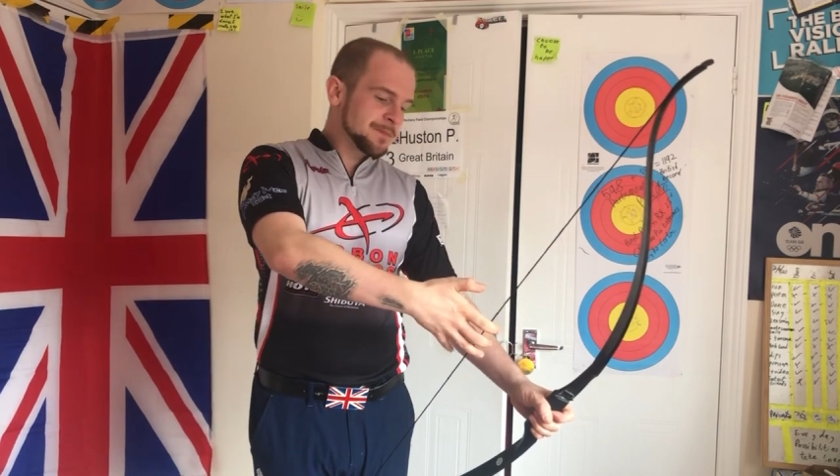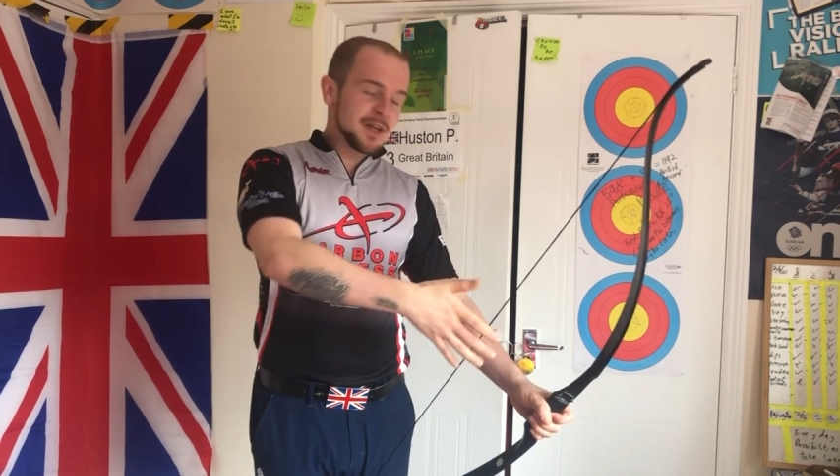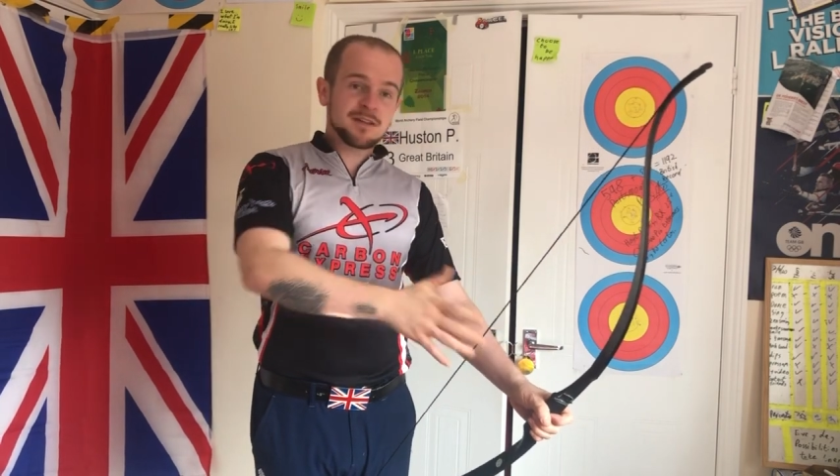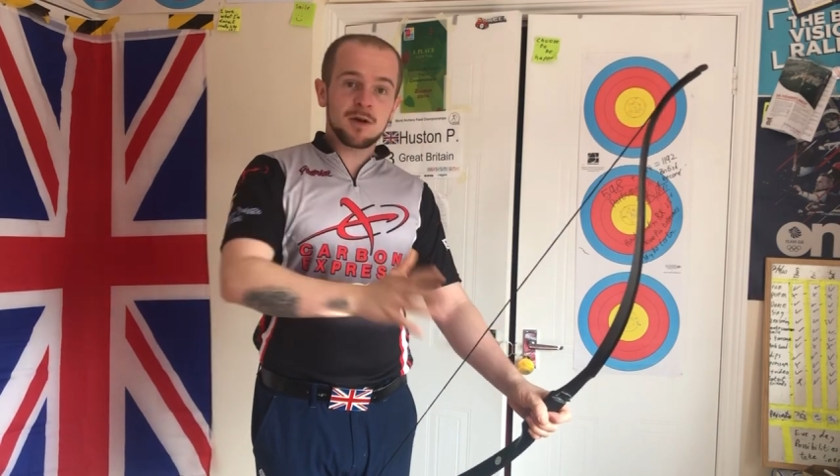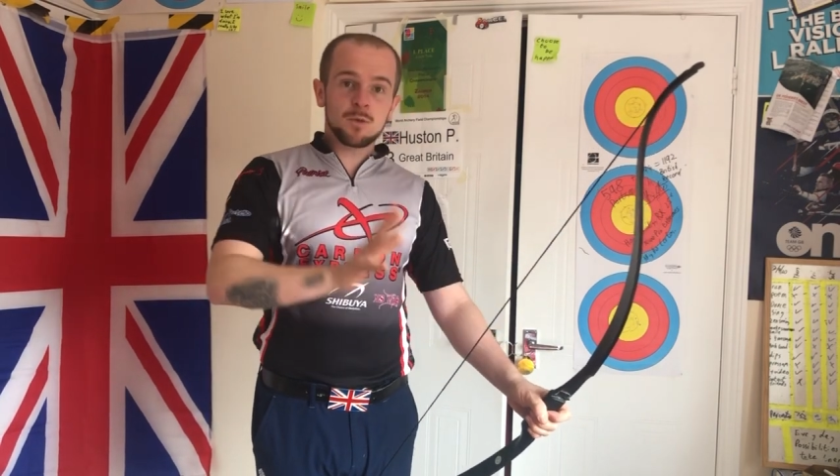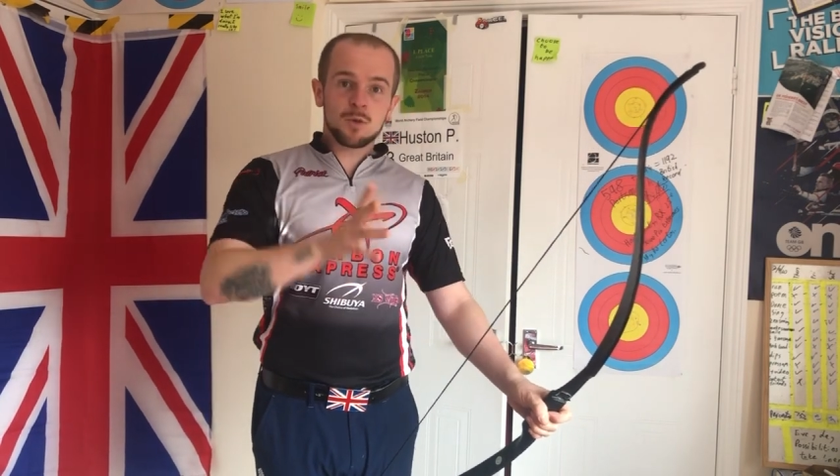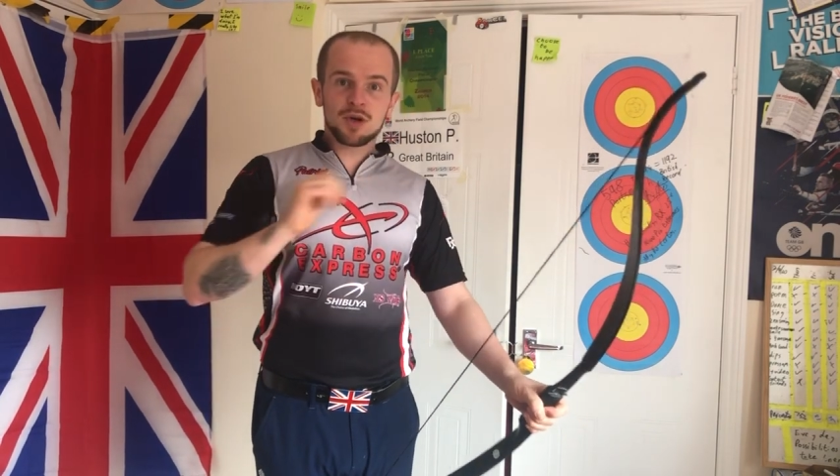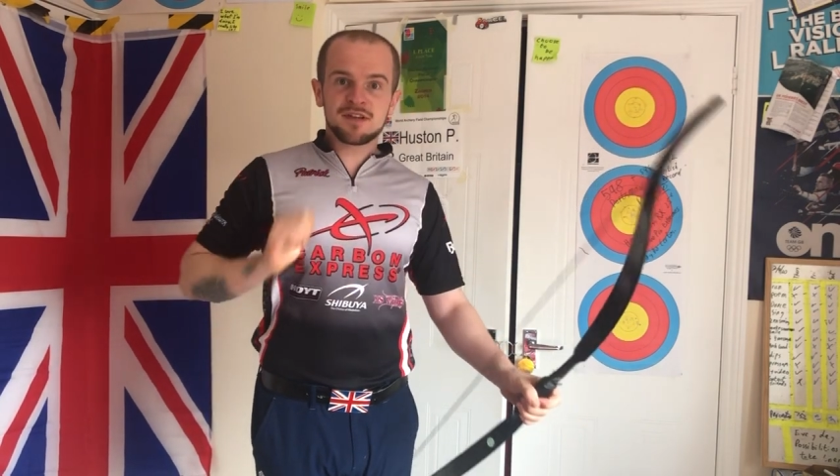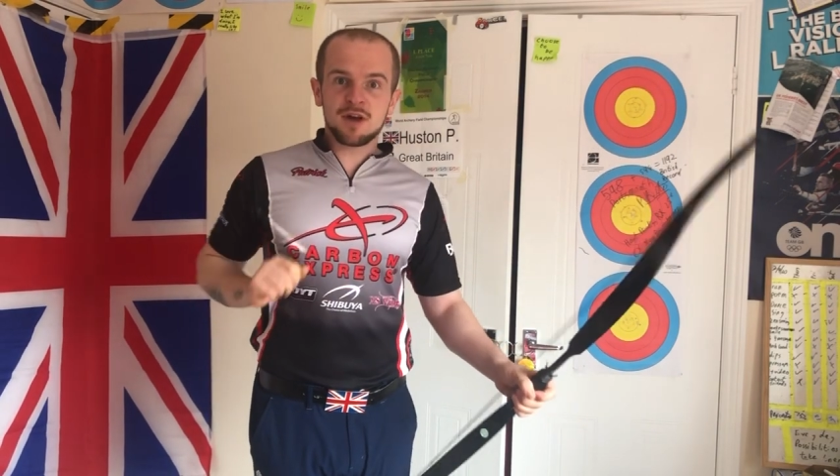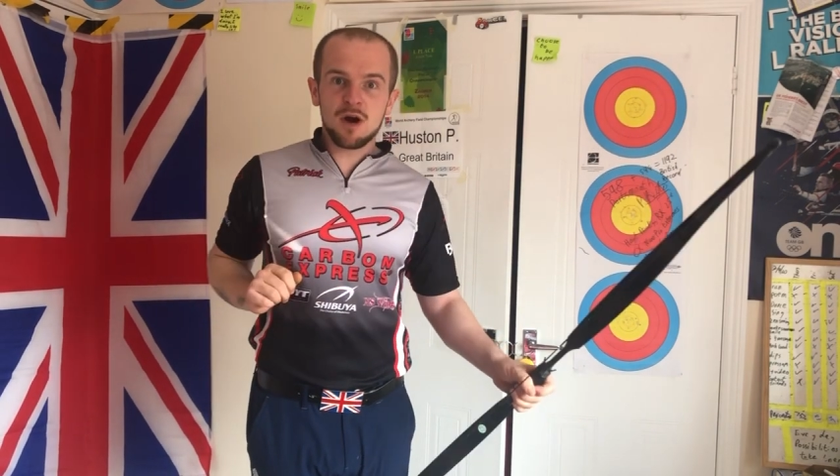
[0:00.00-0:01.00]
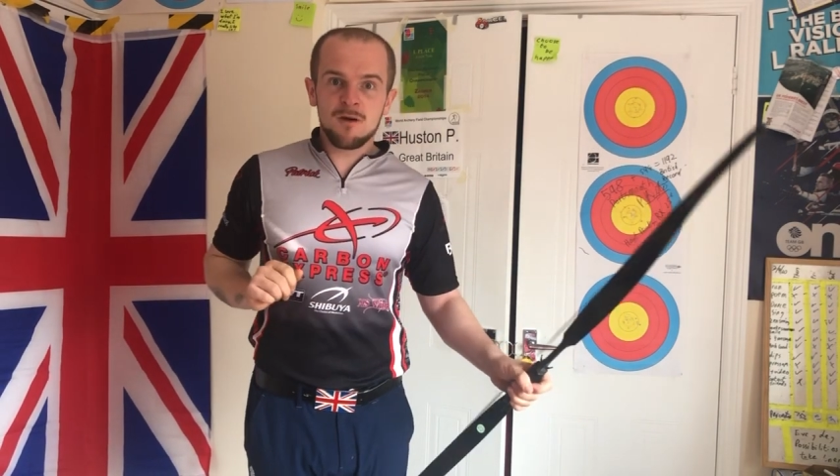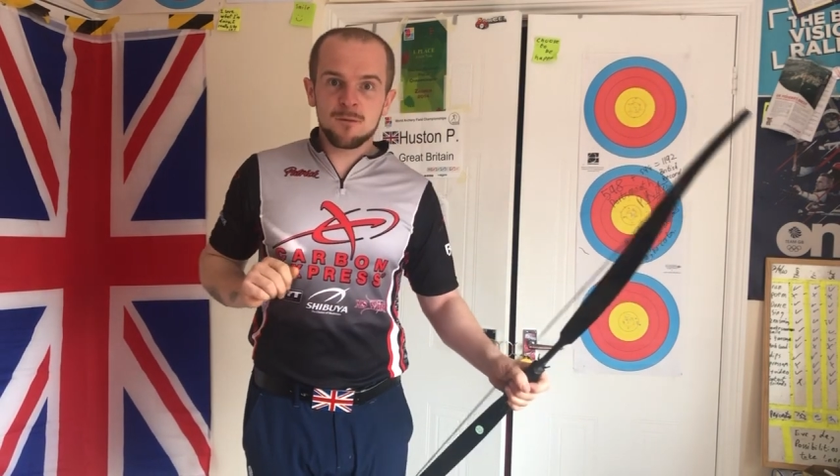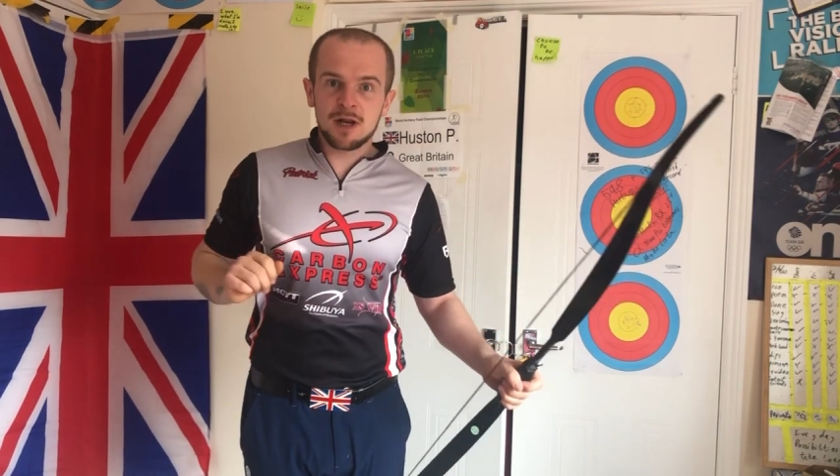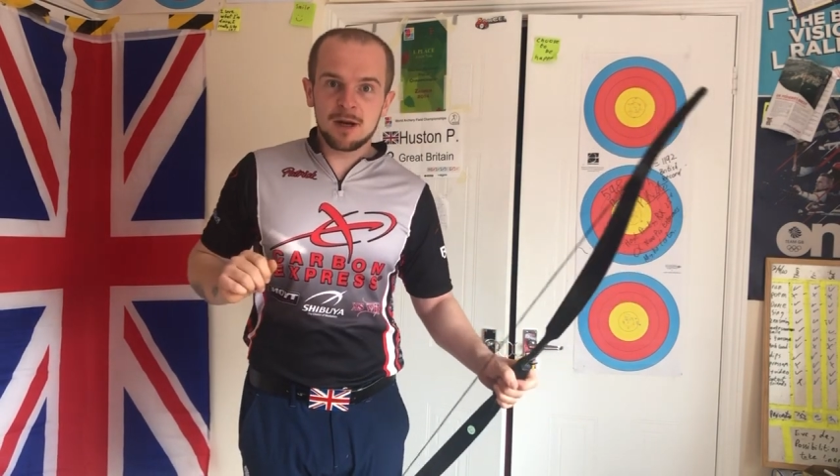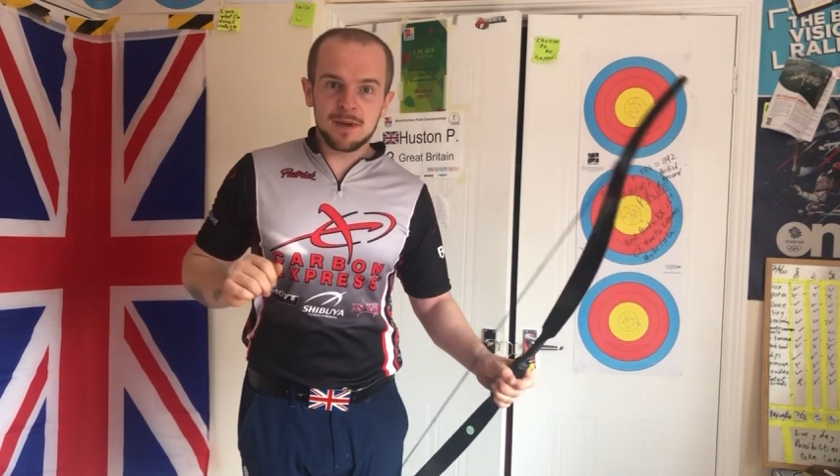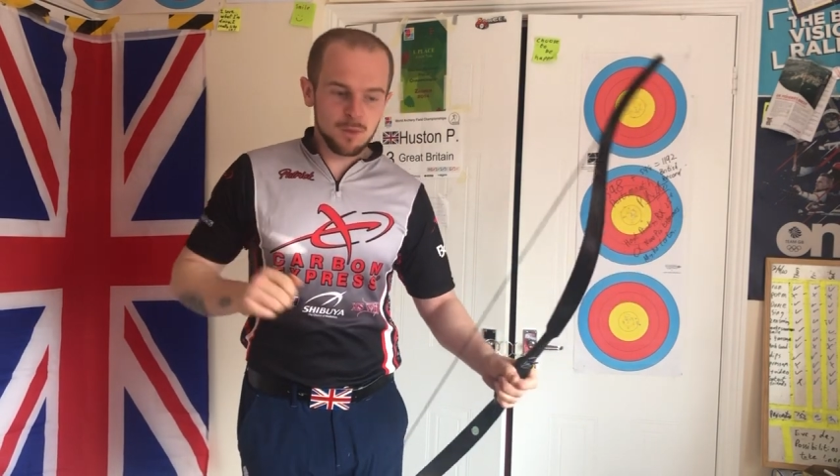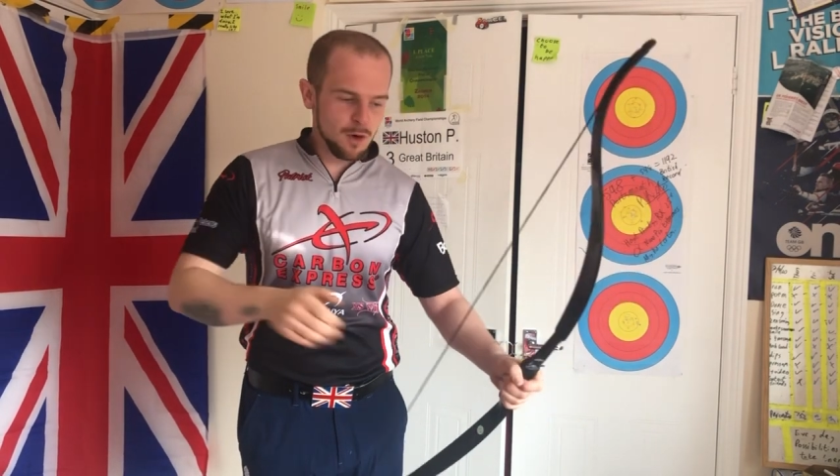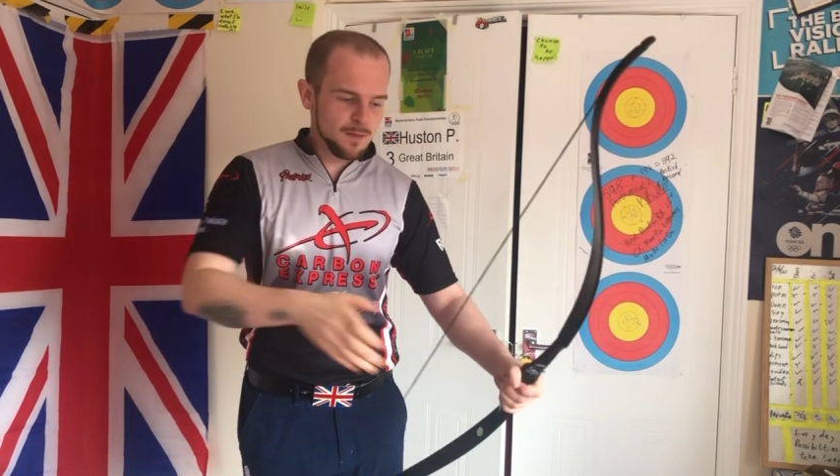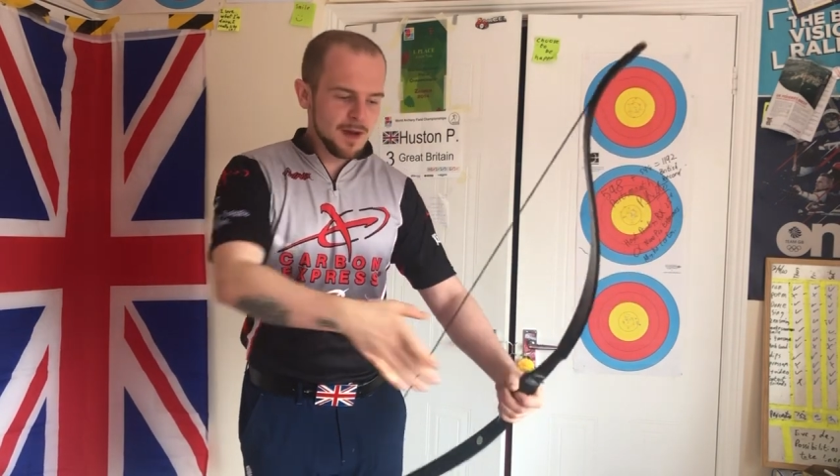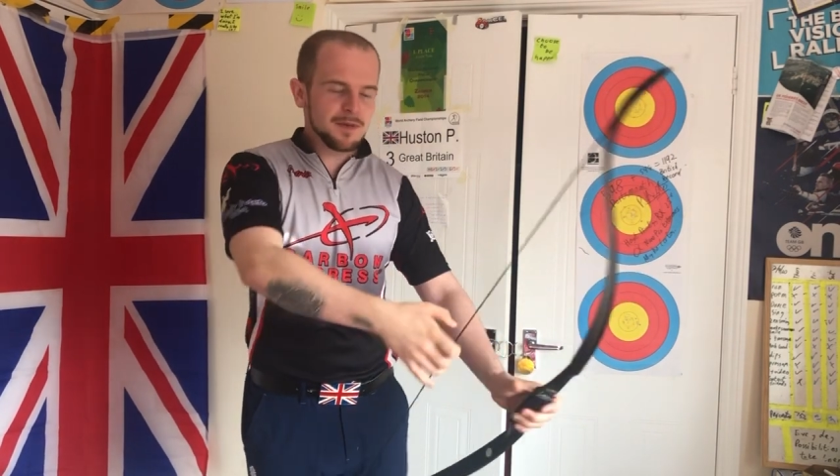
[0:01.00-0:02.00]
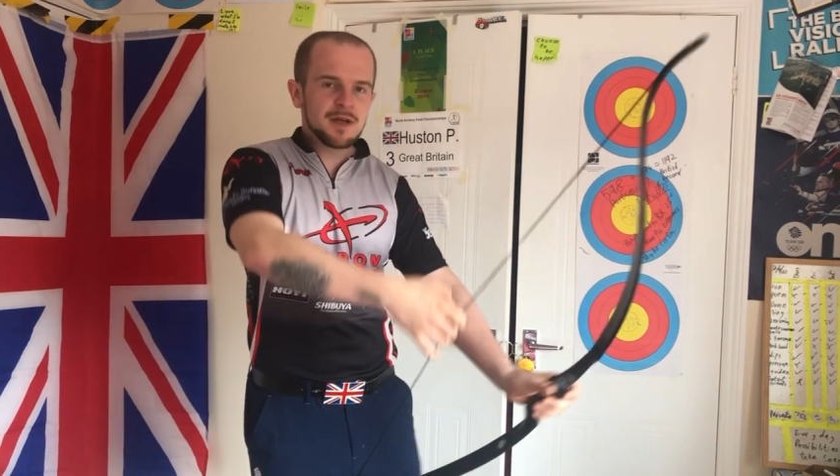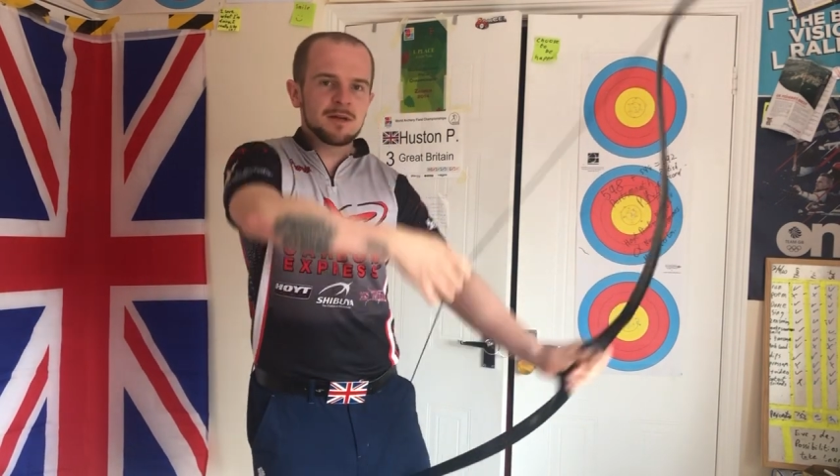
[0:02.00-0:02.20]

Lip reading: So we're going to start off with a little bit of warm up